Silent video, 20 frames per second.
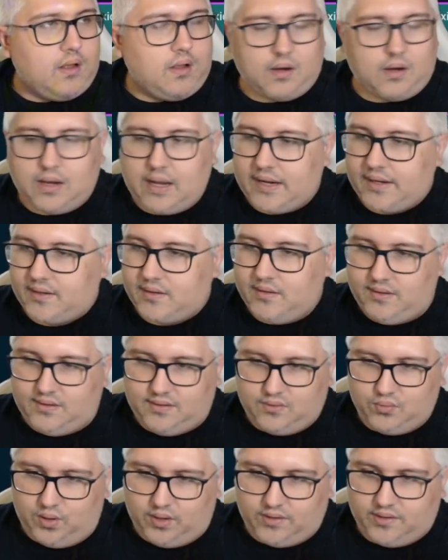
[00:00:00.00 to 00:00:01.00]
like
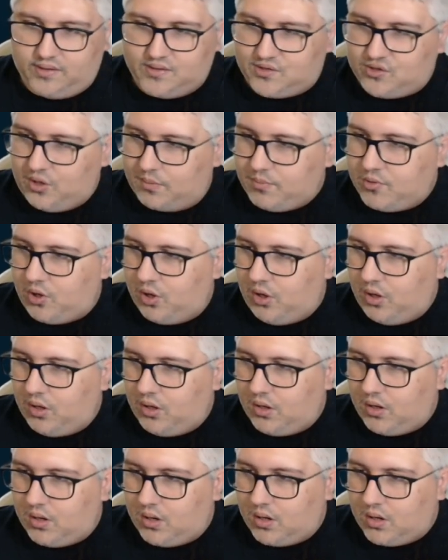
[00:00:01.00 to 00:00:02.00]
this one, the
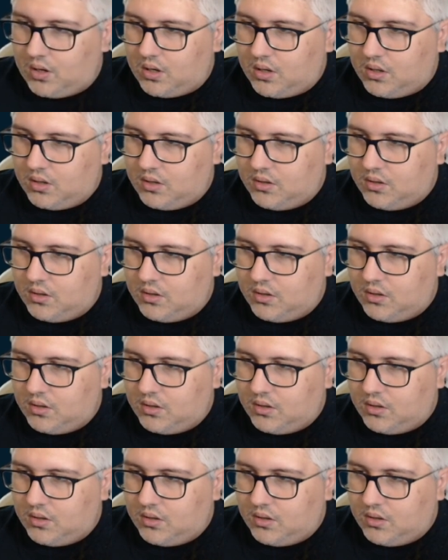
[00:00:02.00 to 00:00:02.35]
Stormcaller,